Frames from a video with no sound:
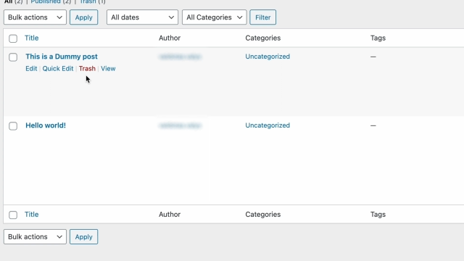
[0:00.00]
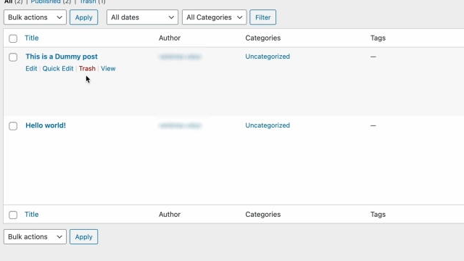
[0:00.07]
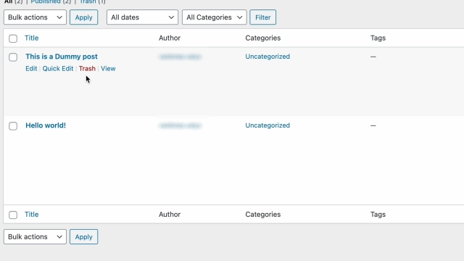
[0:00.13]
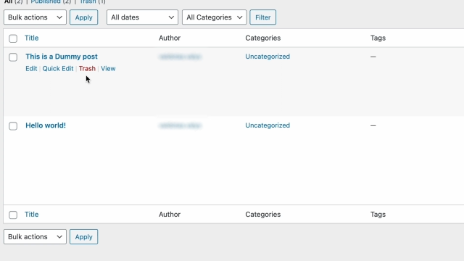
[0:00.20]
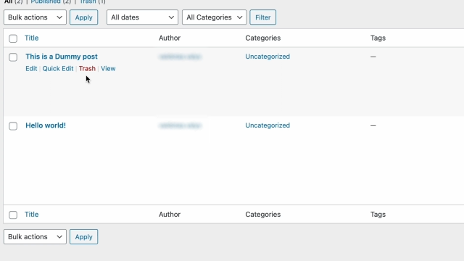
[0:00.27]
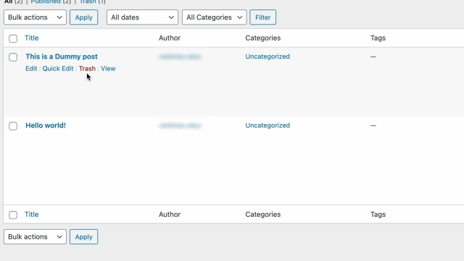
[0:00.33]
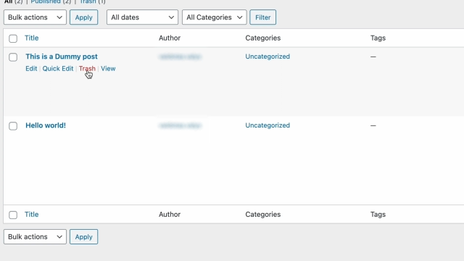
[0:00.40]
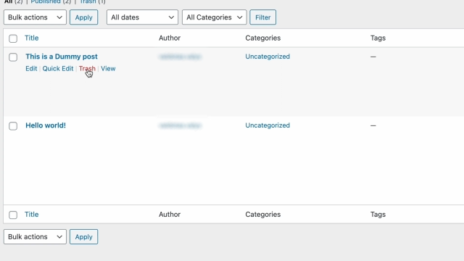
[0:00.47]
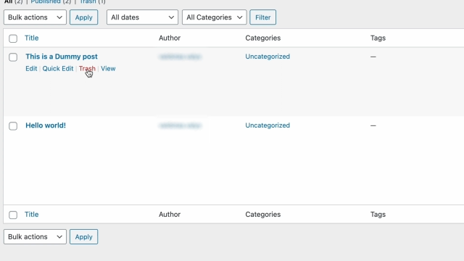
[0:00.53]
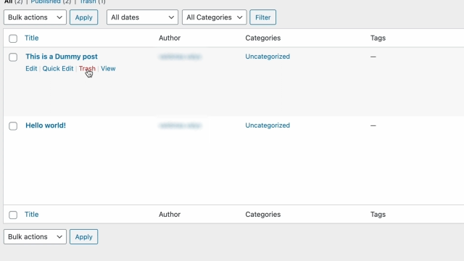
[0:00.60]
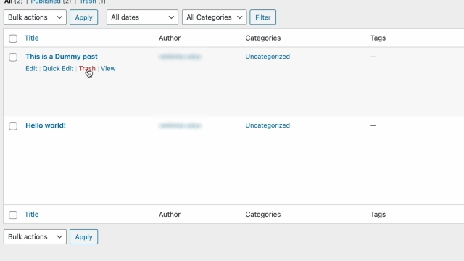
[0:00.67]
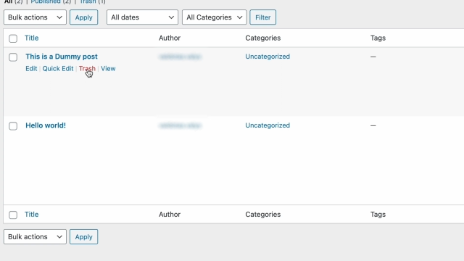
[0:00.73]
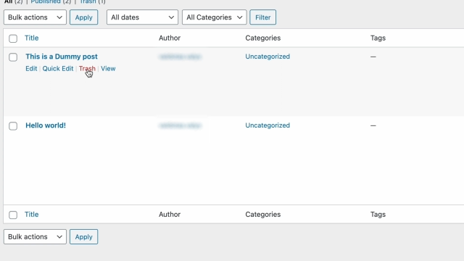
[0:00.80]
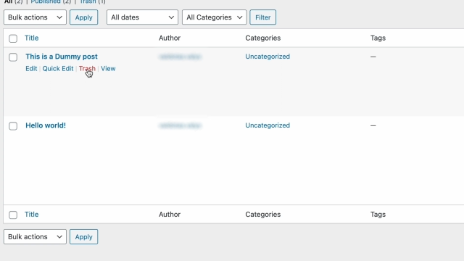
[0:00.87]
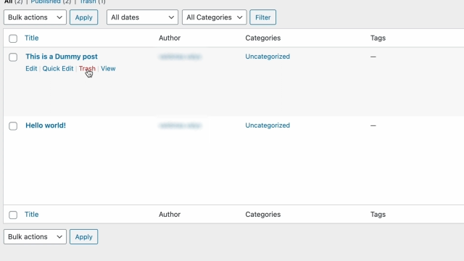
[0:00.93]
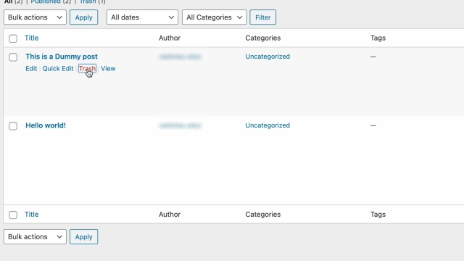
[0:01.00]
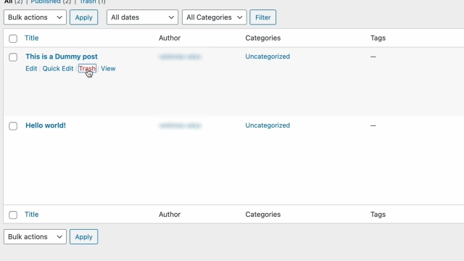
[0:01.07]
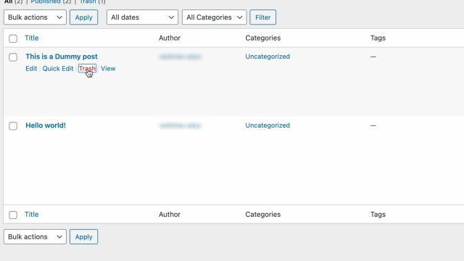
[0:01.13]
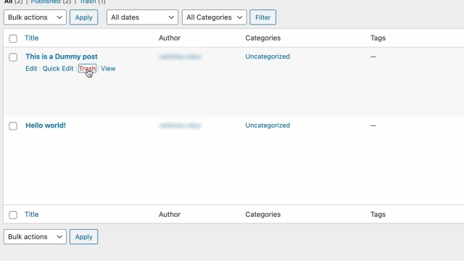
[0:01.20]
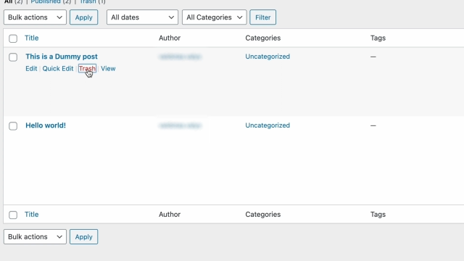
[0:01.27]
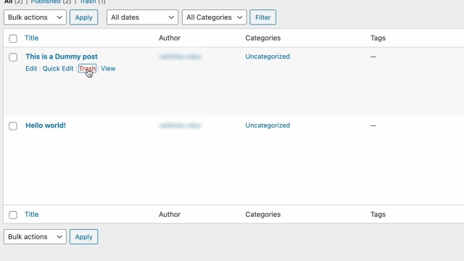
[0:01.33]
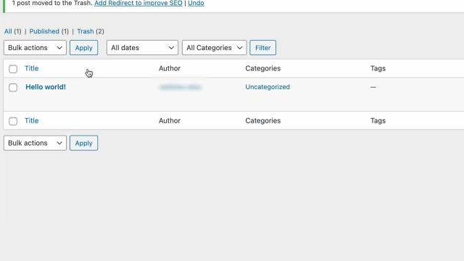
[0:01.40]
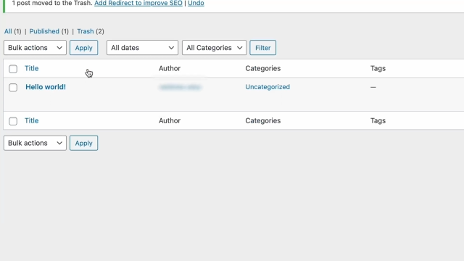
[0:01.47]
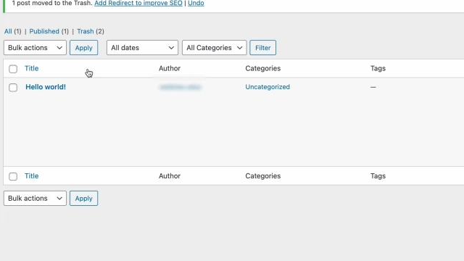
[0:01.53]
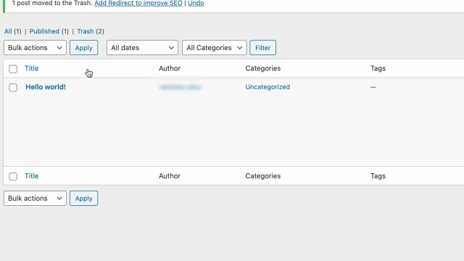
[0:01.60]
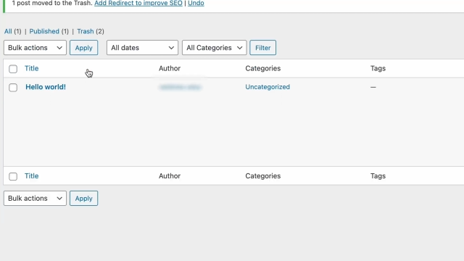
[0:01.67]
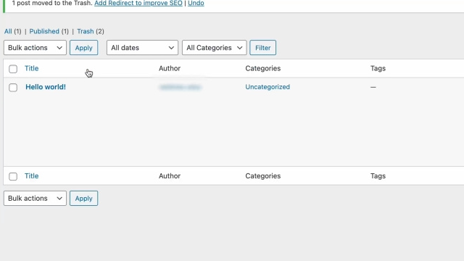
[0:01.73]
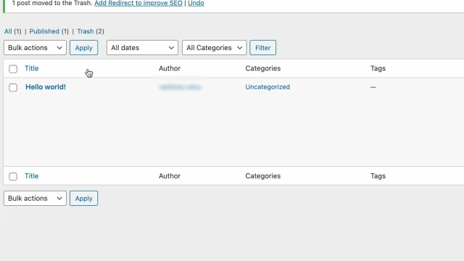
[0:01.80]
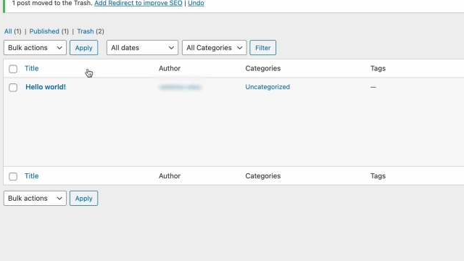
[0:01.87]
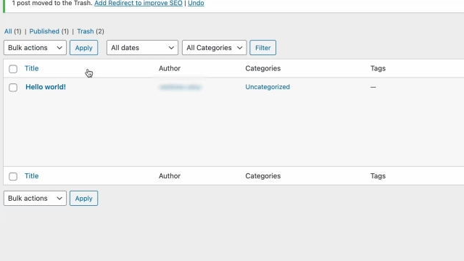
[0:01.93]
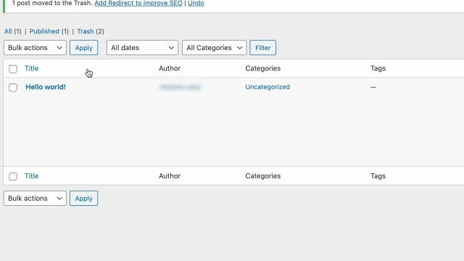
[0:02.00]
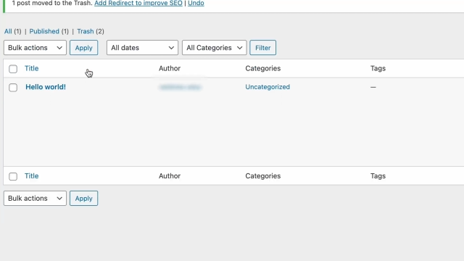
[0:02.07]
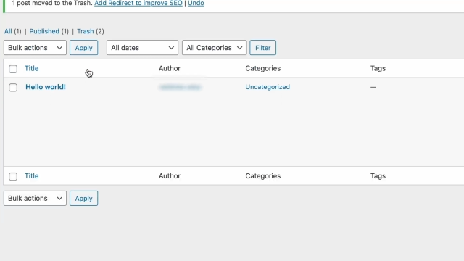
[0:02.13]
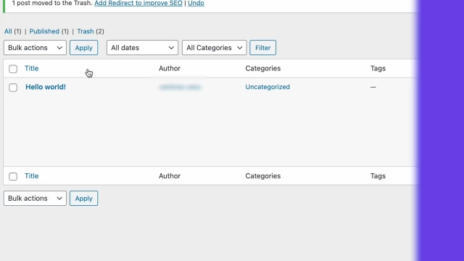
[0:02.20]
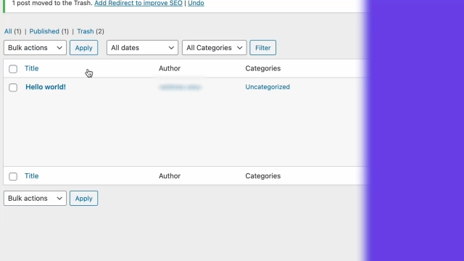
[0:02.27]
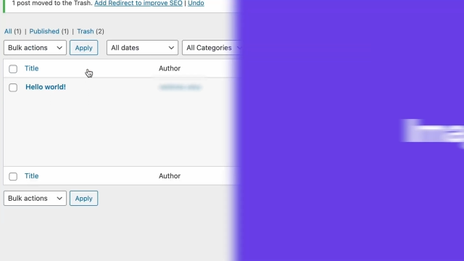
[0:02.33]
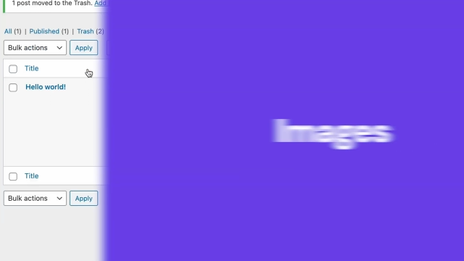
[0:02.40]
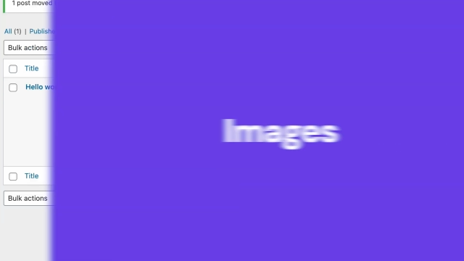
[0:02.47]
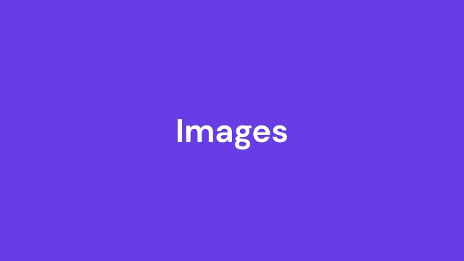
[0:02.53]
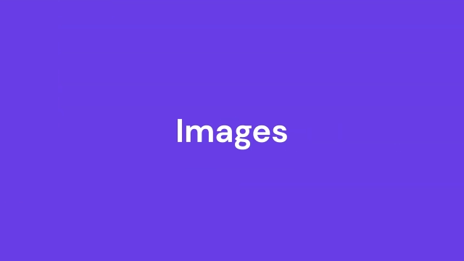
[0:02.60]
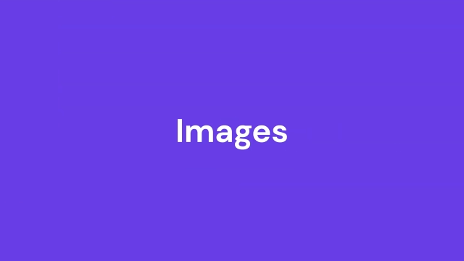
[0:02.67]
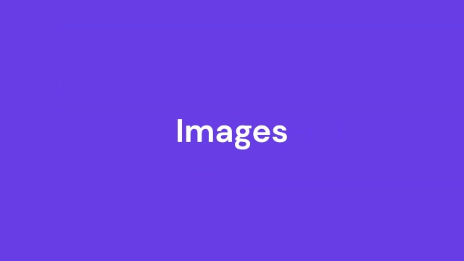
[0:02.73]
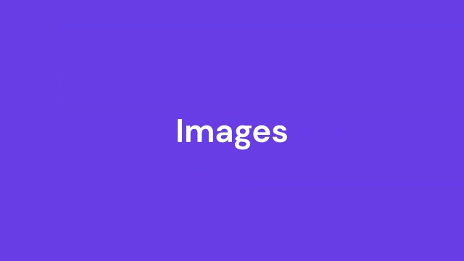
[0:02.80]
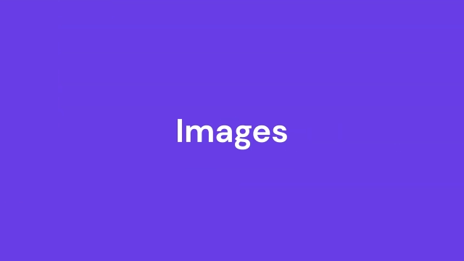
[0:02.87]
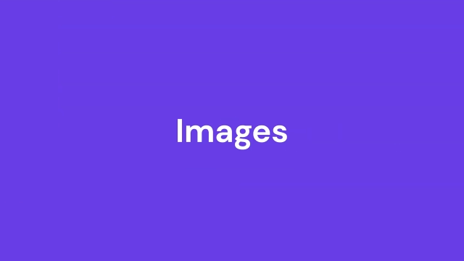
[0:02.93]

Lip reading: (no speaker visible)